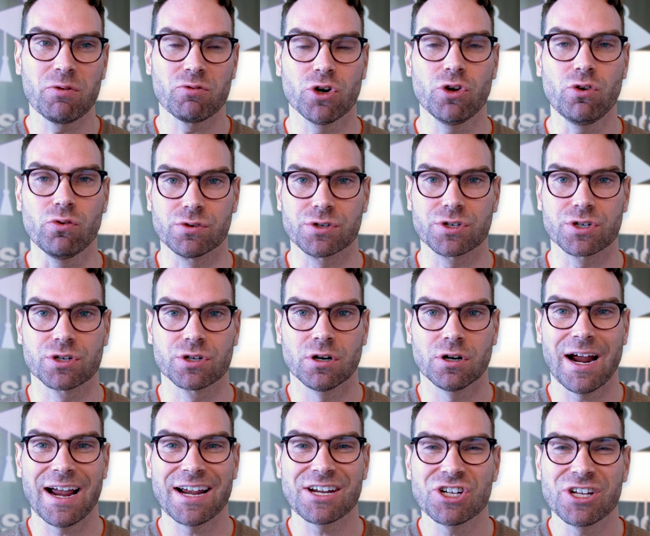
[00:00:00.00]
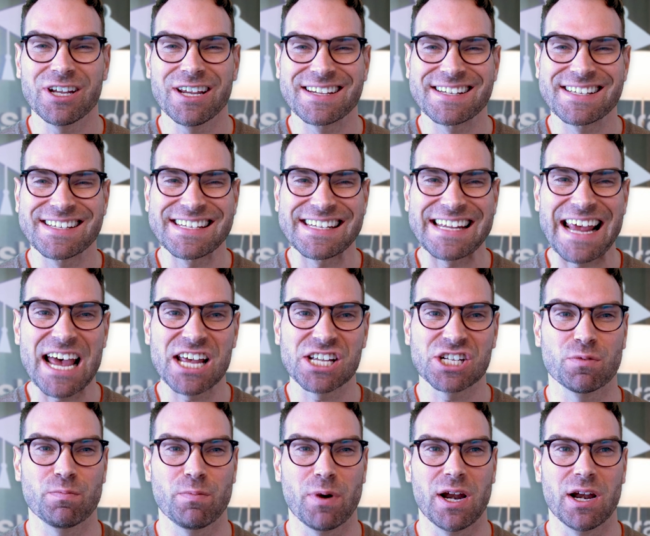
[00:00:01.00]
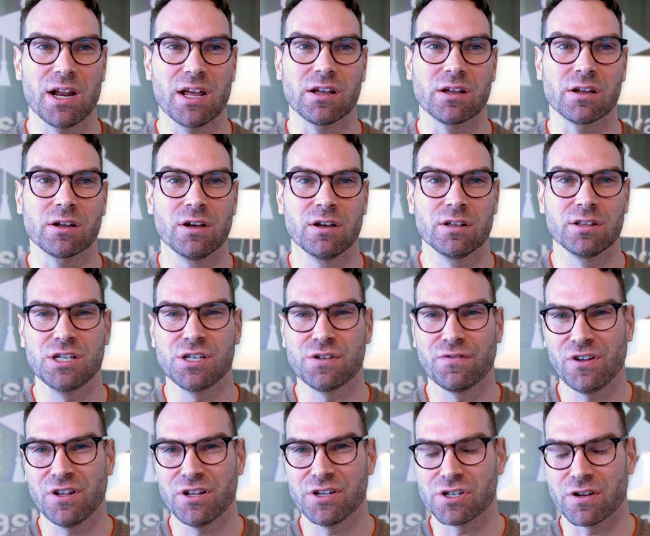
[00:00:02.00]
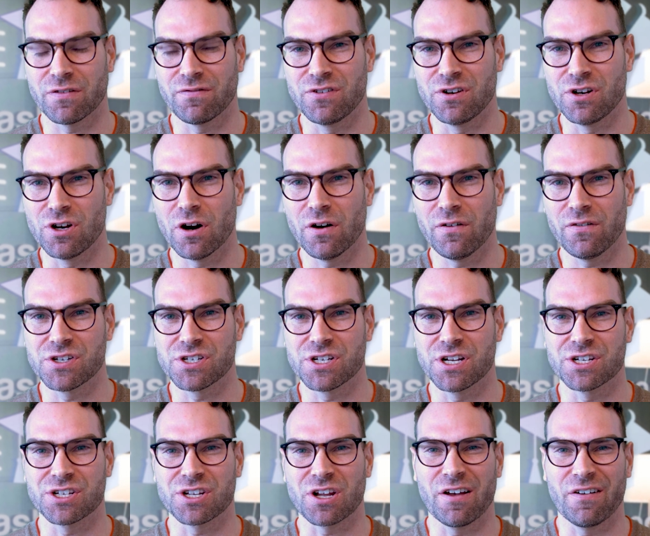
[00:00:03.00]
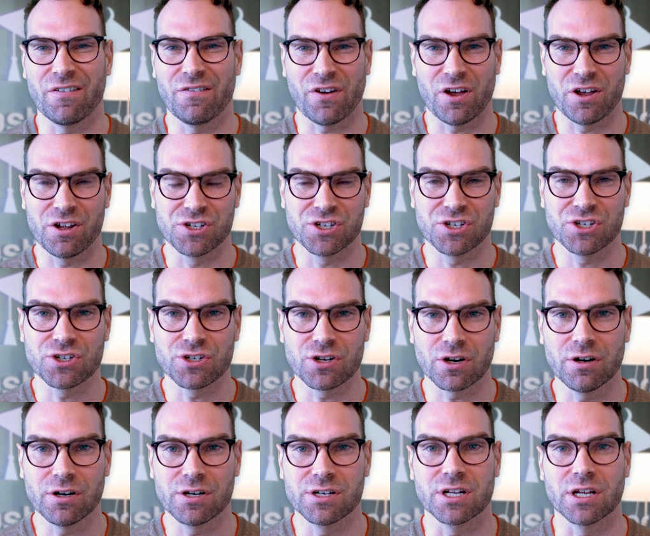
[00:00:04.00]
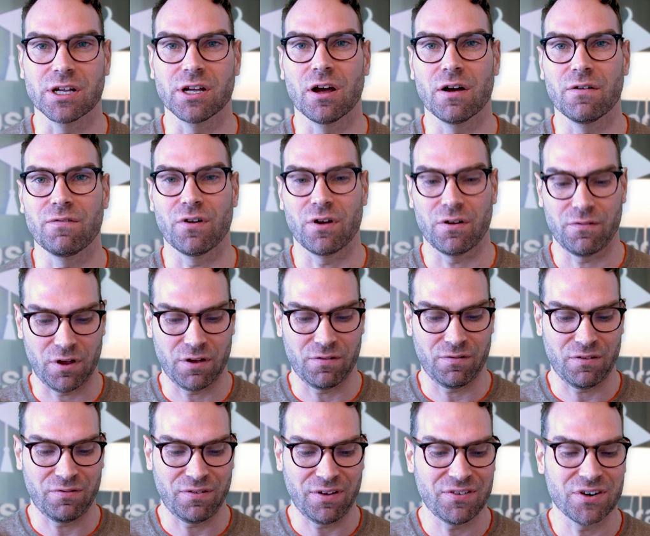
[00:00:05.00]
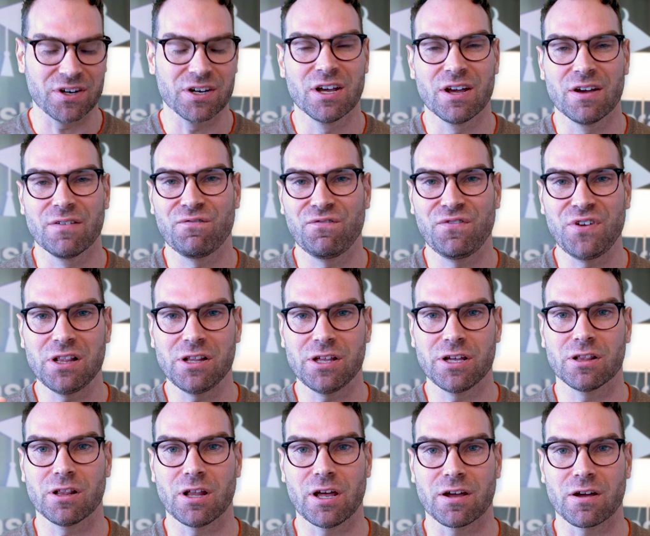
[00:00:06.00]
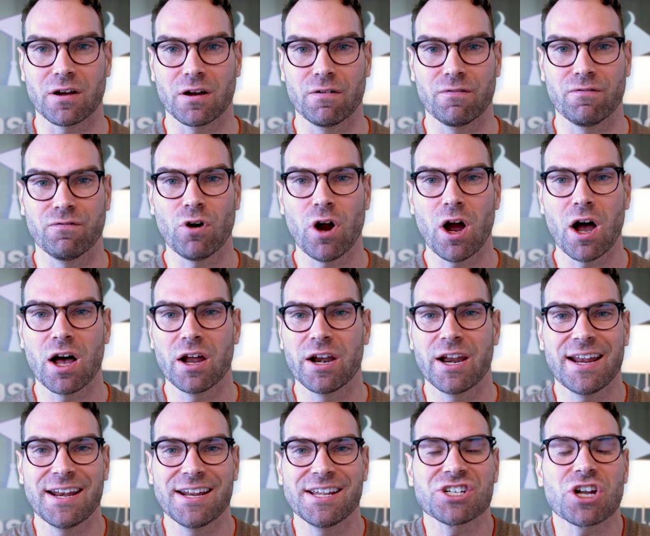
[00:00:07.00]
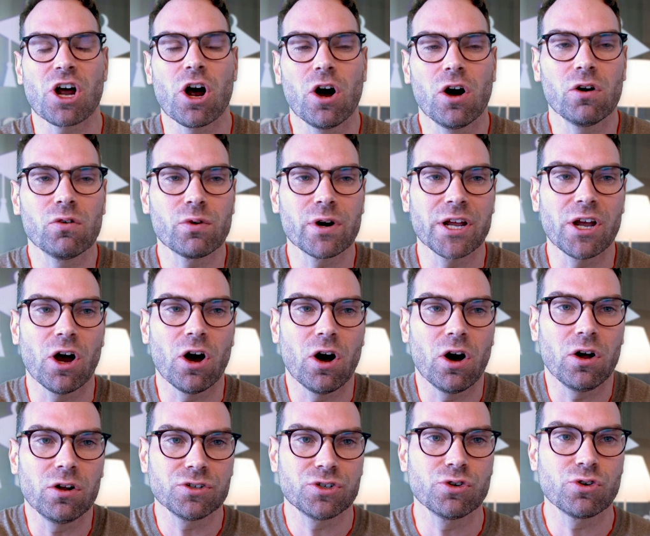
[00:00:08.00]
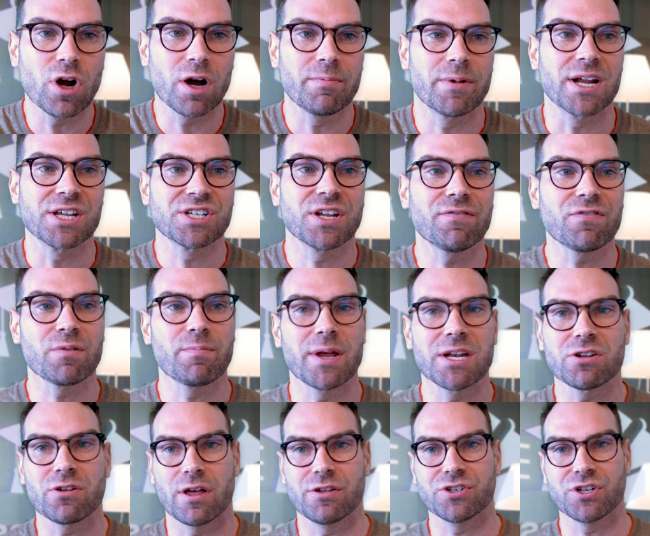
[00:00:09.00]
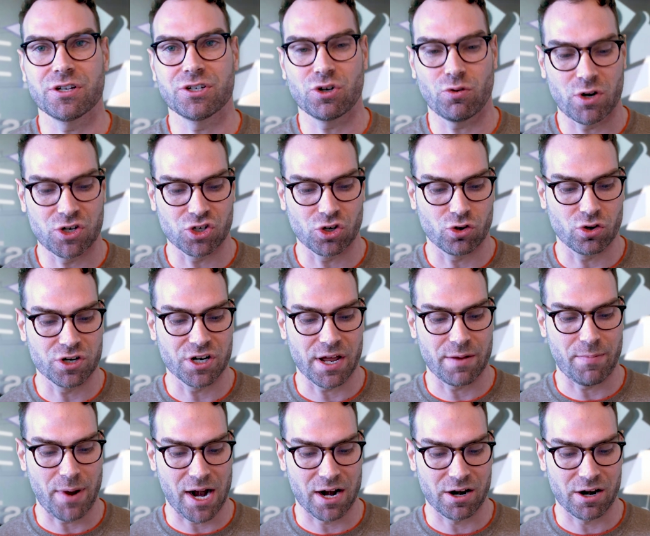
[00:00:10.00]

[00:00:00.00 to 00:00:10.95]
reduce, are actually exacerbating these feelings of nervousness, of uncertainty, of even feeling like a fraud. And it's already all too common, as if the mental health situation couldn't get bad